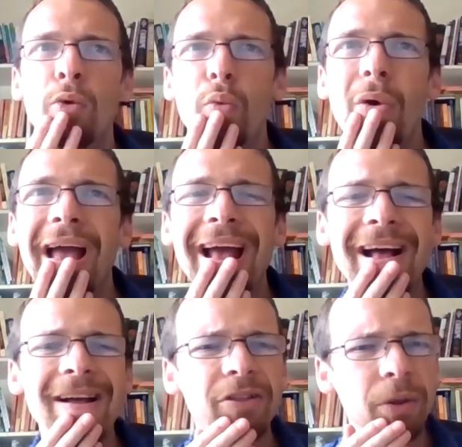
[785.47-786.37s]

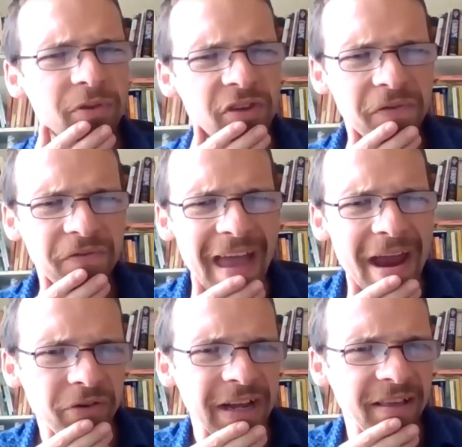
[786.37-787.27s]
Well, there was a
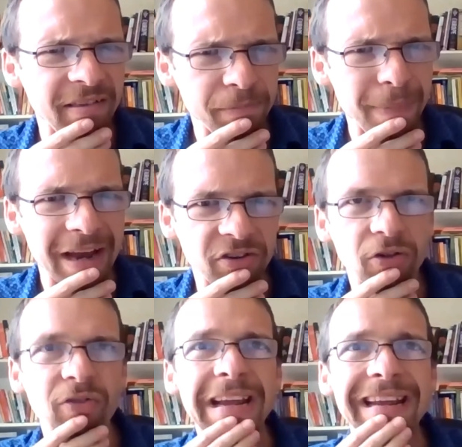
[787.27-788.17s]
very
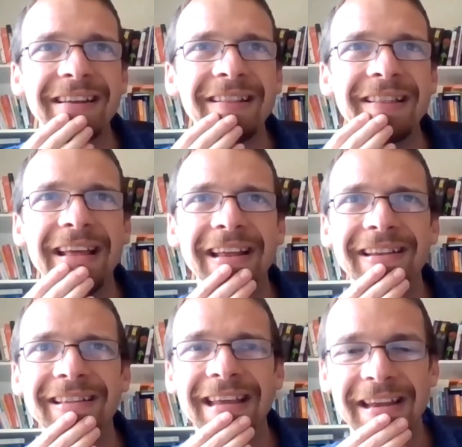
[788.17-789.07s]
special reason that
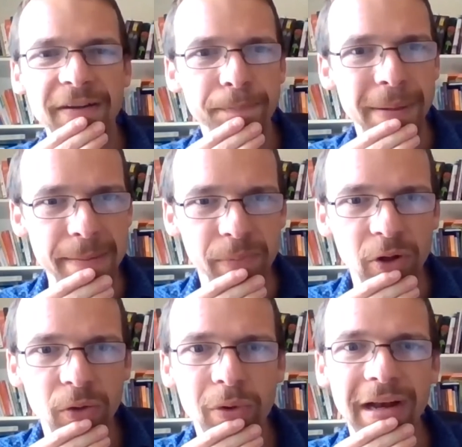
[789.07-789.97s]
these
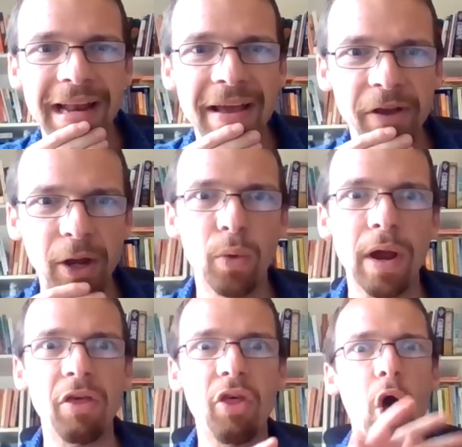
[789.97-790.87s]
people were living
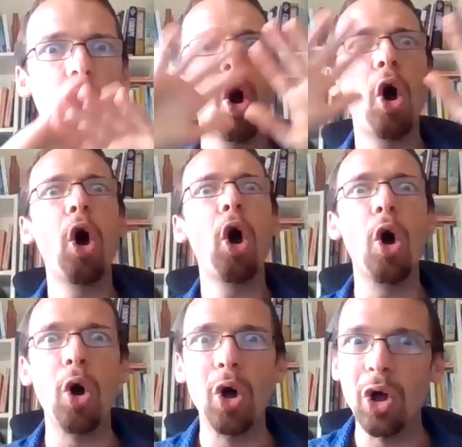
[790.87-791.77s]
with
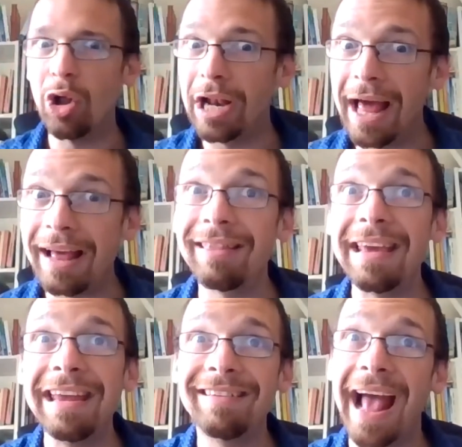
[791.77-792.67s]
all
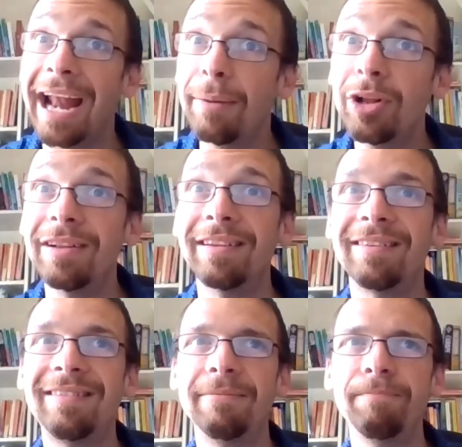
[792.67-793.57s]
these
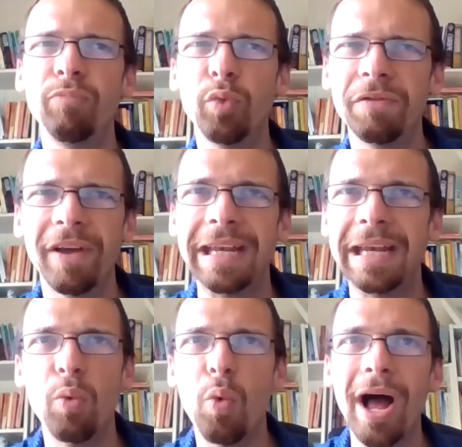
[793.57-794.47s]
animals. We'll find
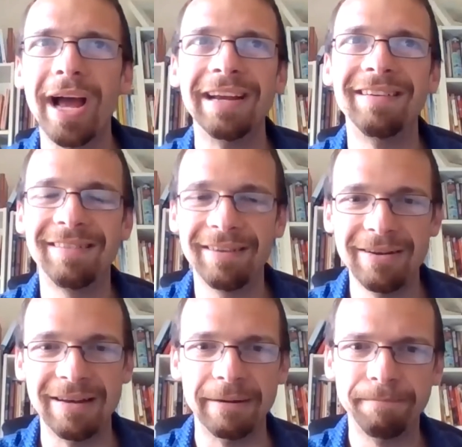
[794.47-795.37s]
out why
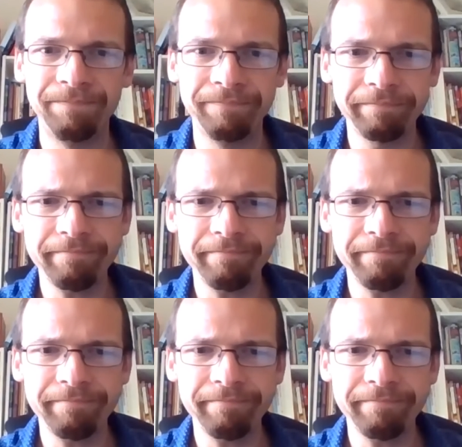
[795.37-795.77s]
soon.